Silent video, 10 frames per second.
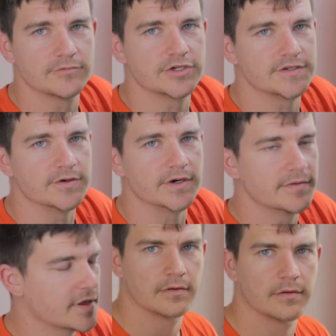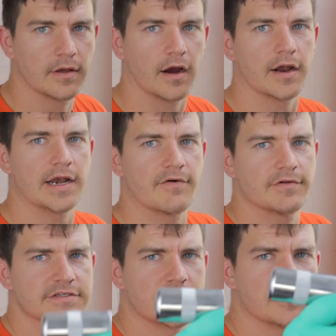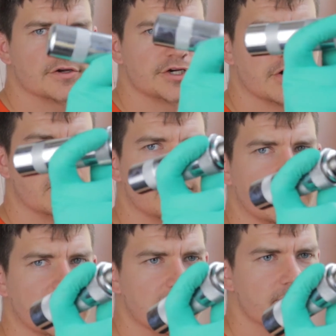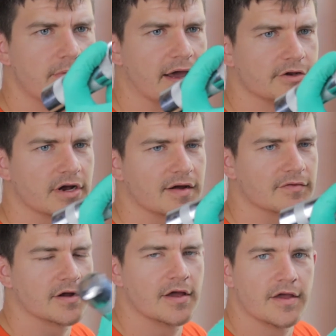Just do it. Alright, now for the start of the show, the impact driver.